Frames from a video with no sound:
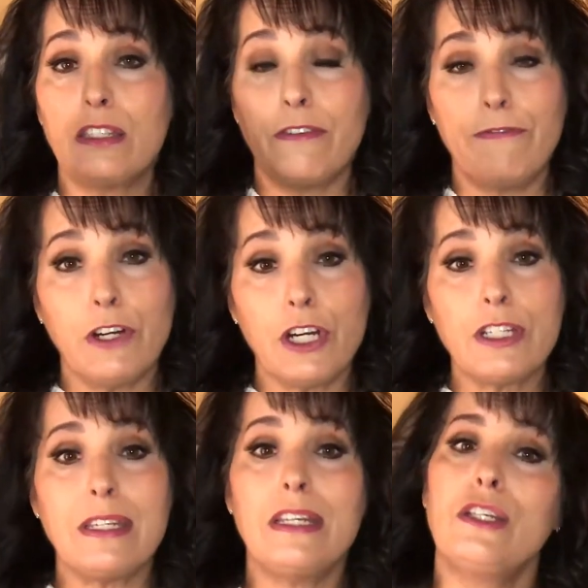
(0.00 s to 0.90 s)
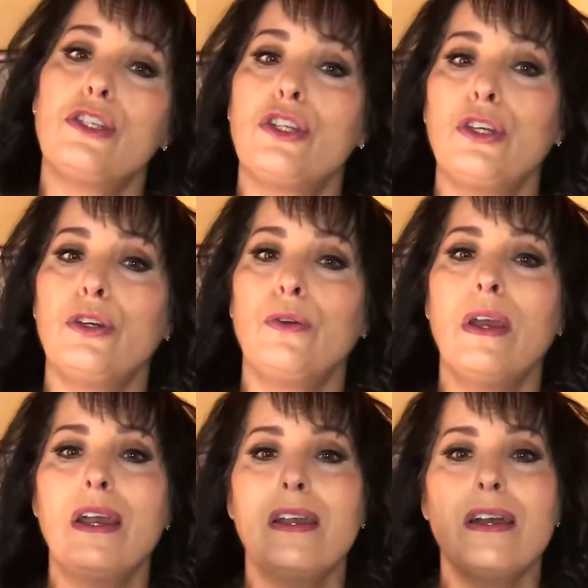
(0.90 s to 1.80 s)
the first is to
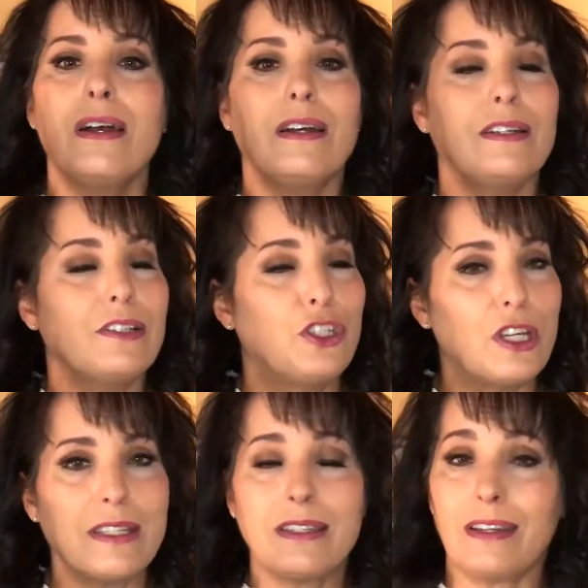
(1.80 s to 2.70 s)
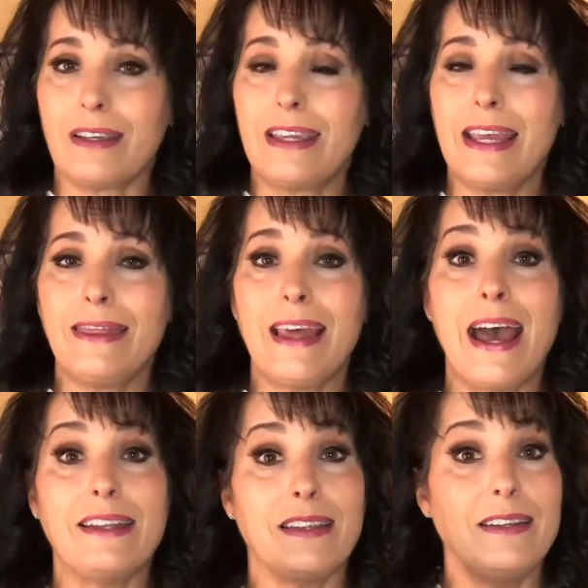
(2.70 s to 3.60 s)
just get
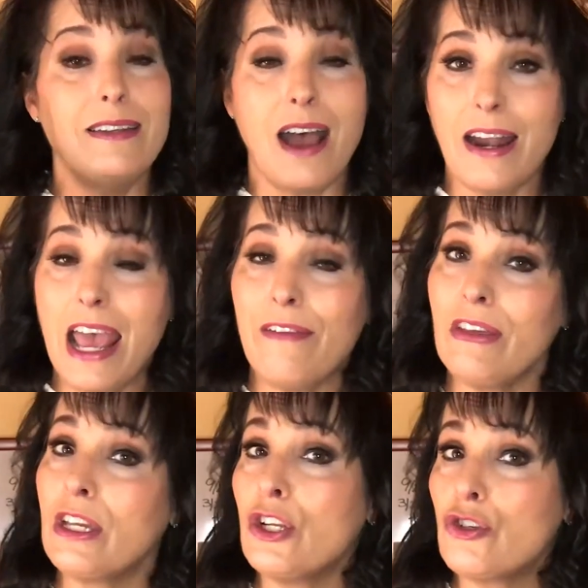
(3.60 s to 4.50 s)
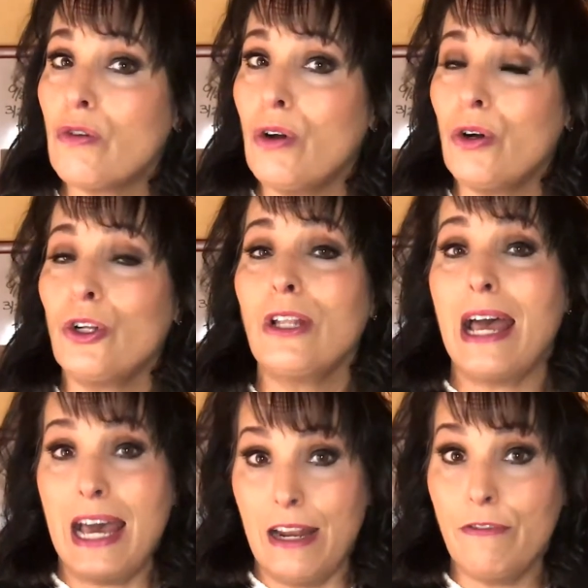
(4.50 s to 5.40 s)
that not having control
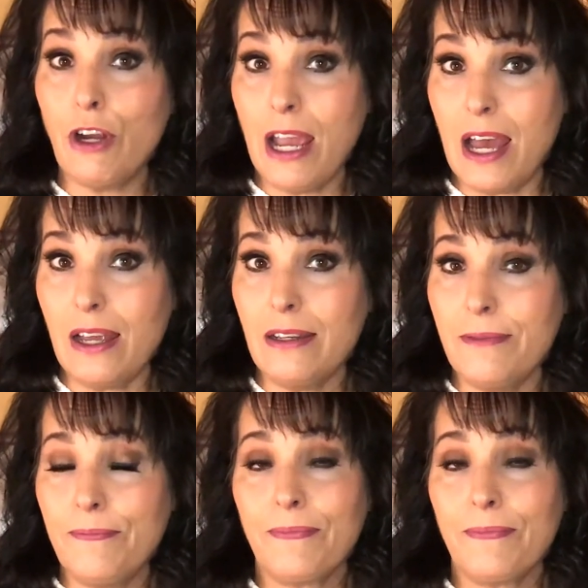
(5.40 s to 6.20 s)
out of your head.